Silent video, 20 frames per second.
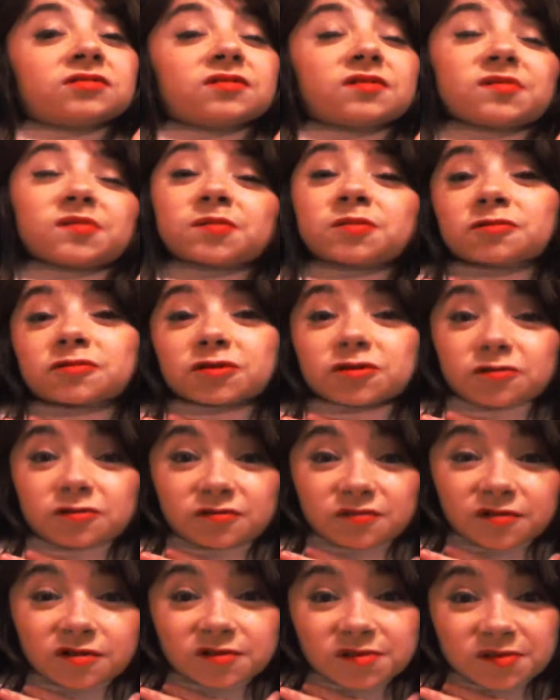is really
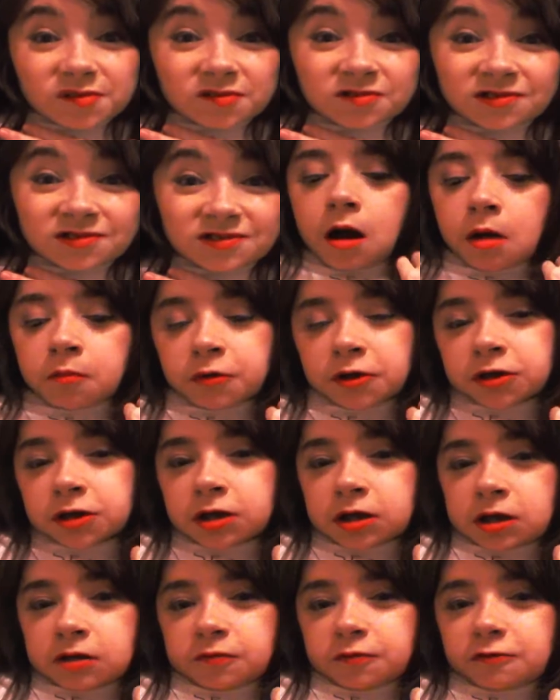universal. I'm gonna
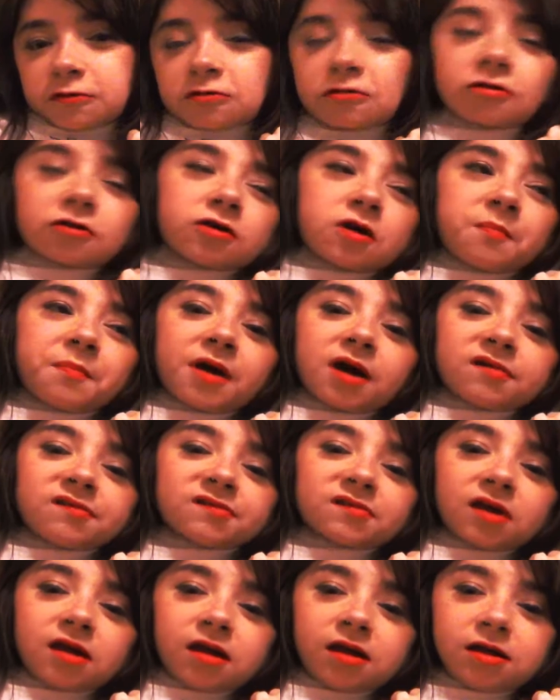give Kuroko no
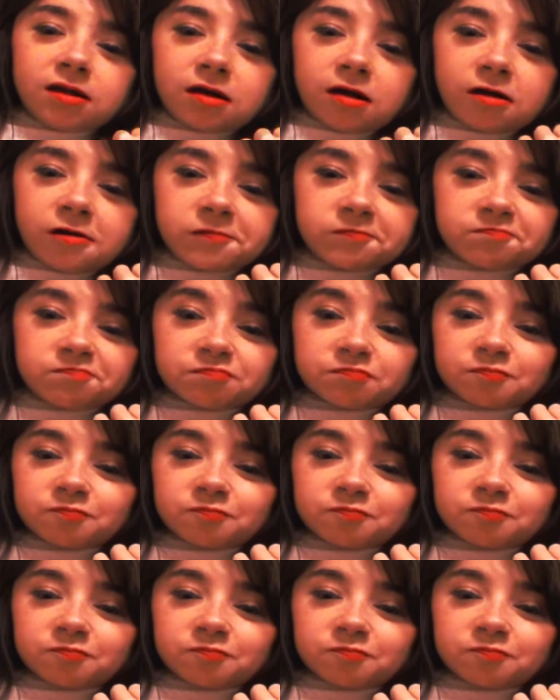Basuke